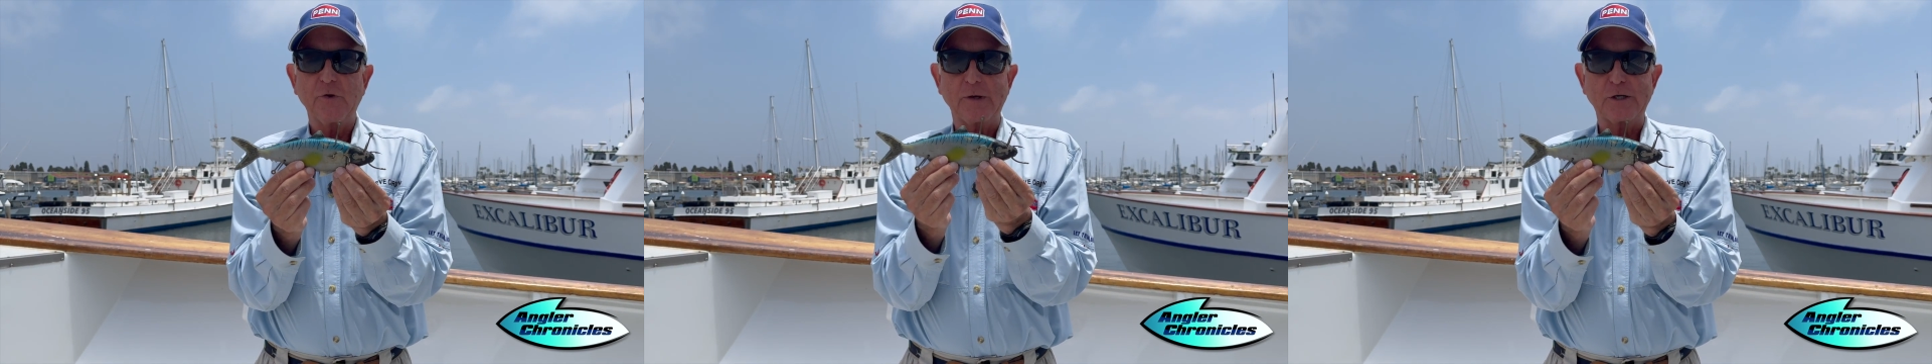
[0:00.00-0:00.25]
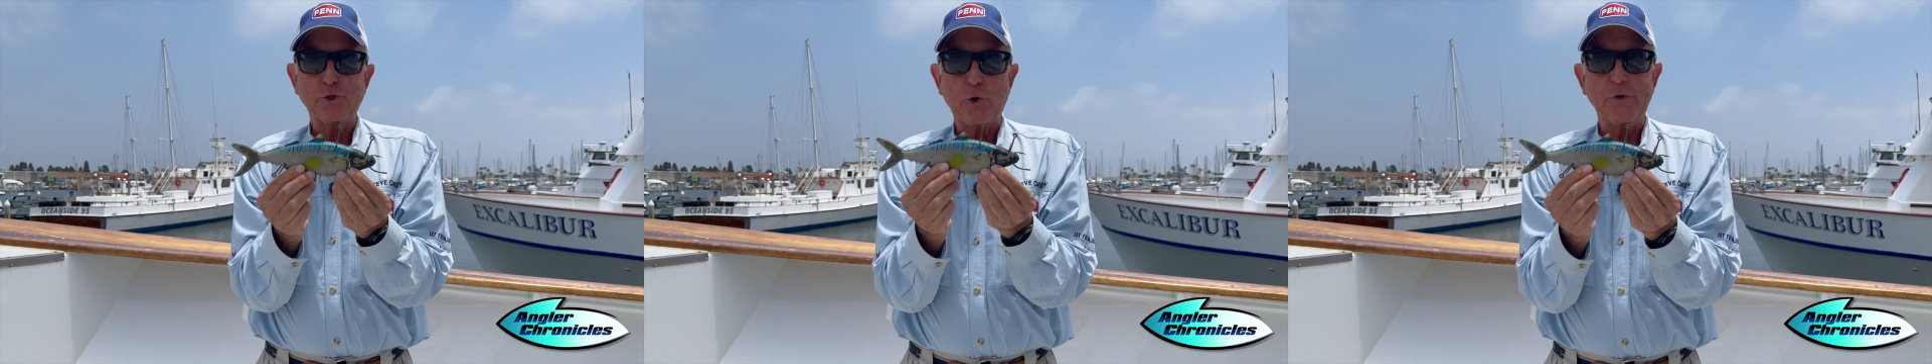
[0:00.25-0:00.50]
I'm
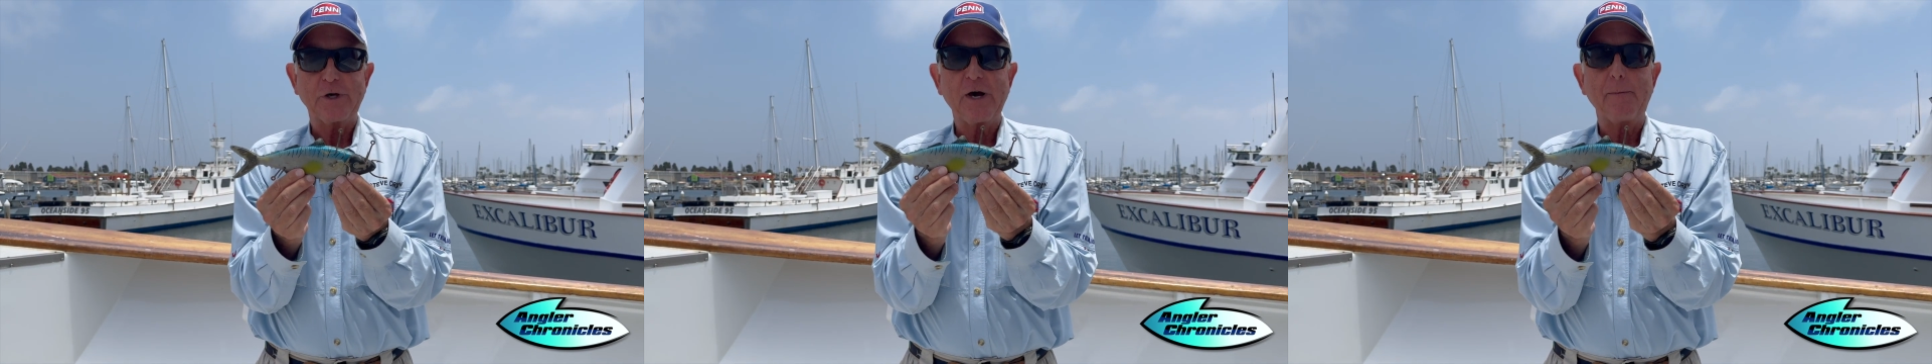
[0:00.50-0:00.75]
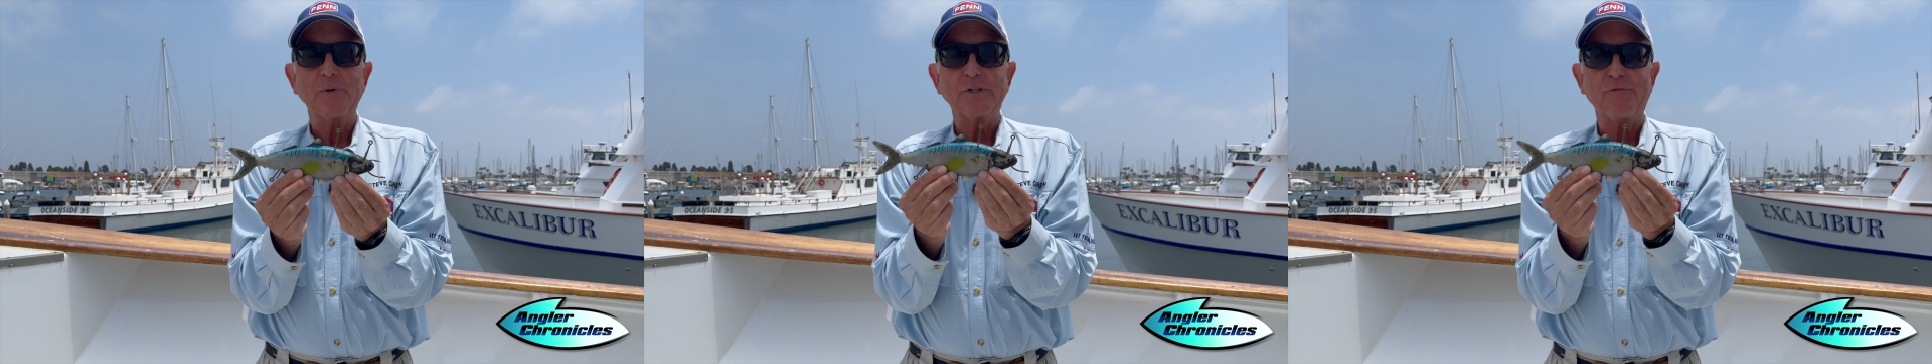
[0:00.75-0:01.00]
going to show you a
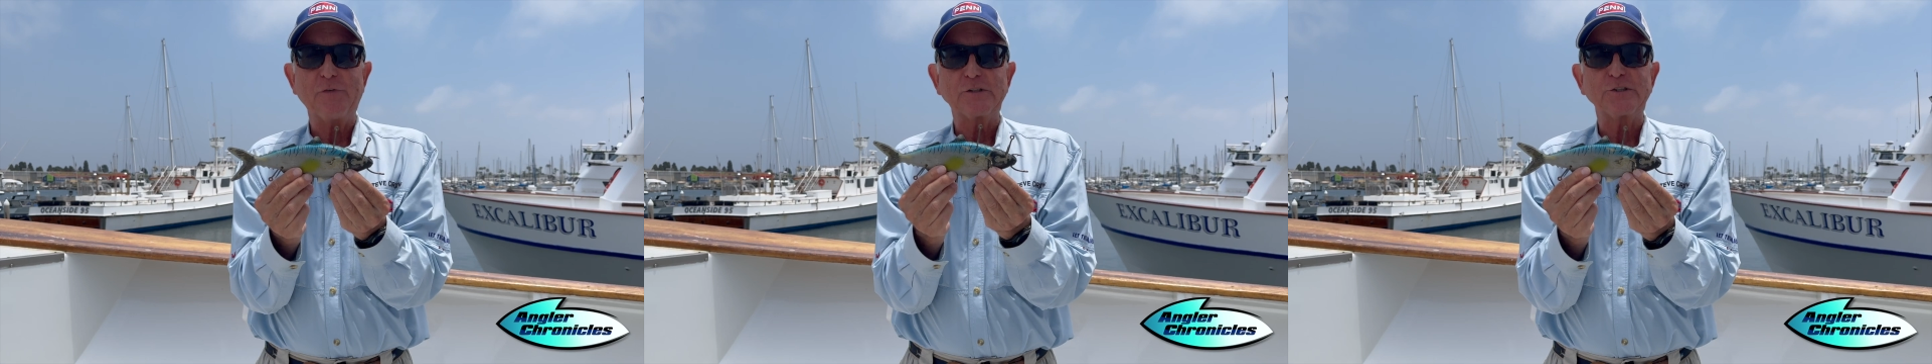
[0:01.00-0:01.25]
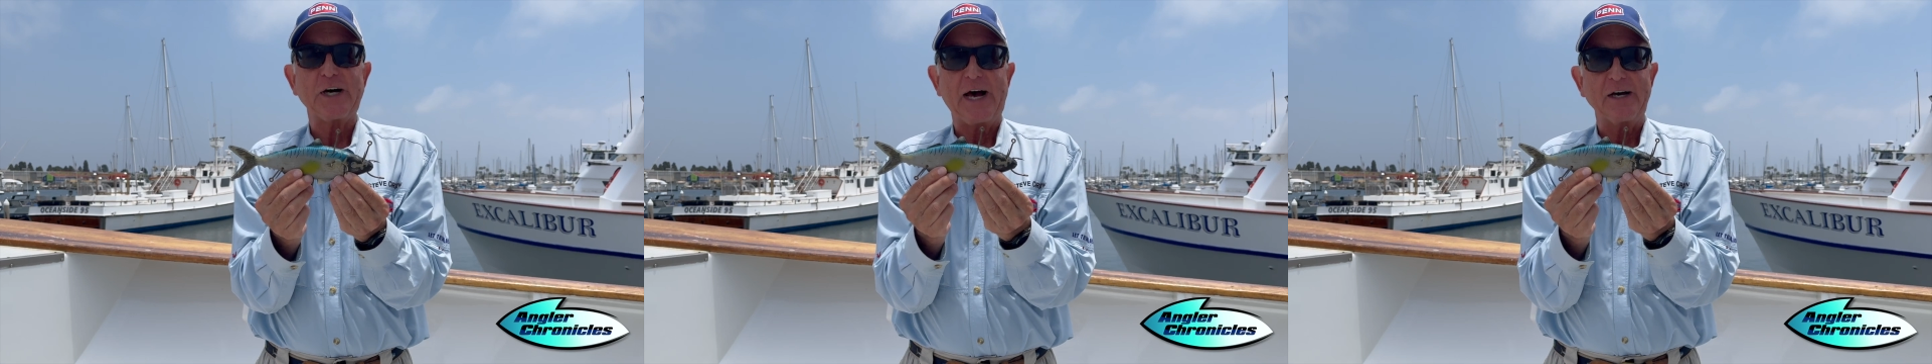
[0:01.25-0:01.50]
couple different
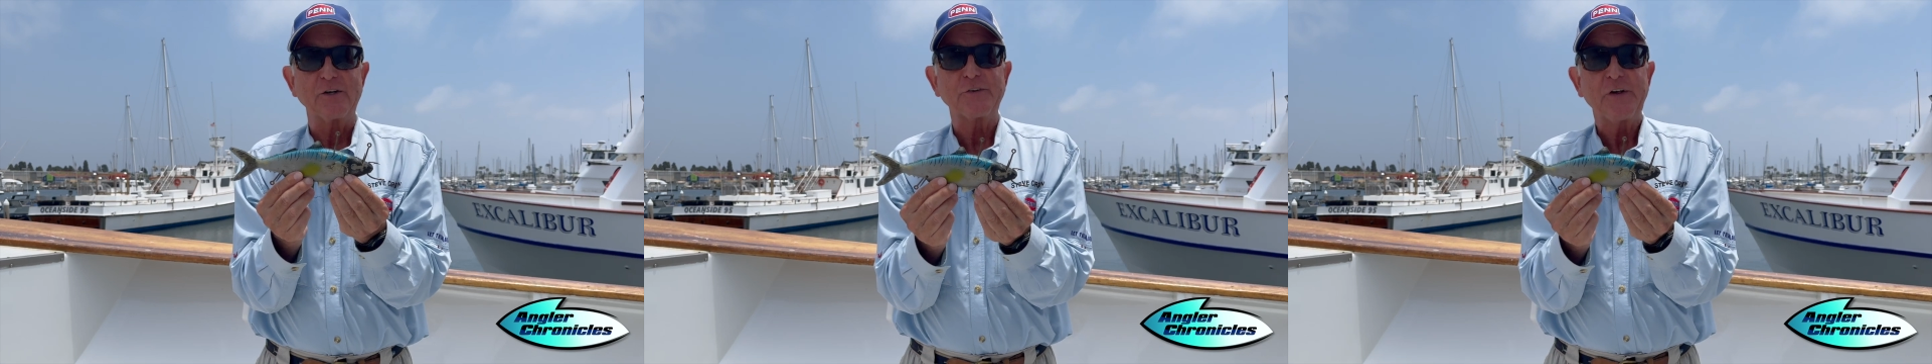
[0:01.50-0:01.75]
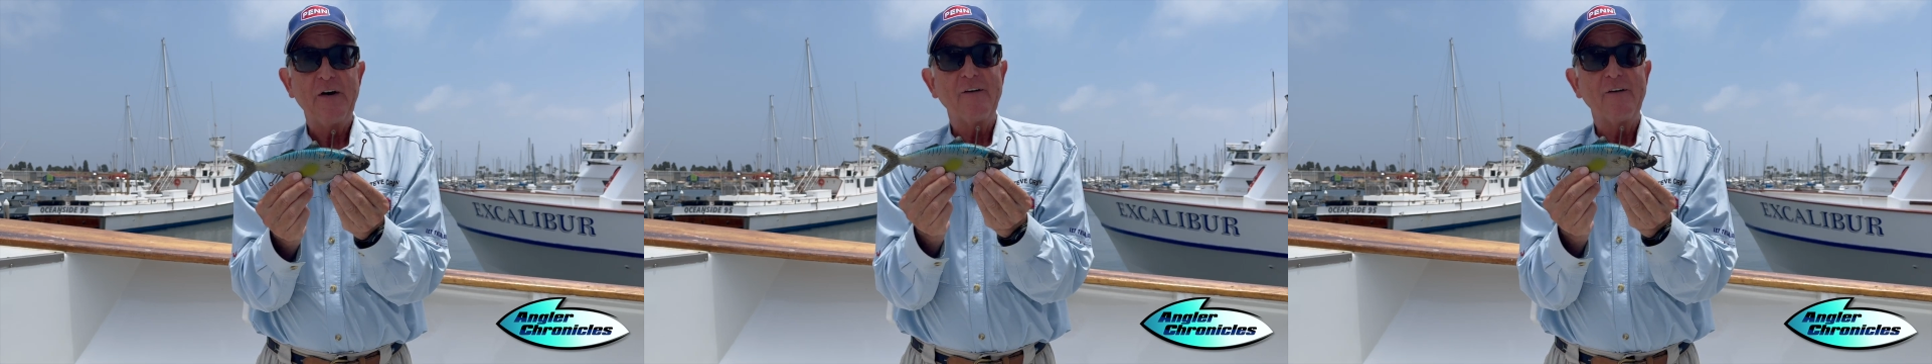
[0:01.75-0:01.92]
styles.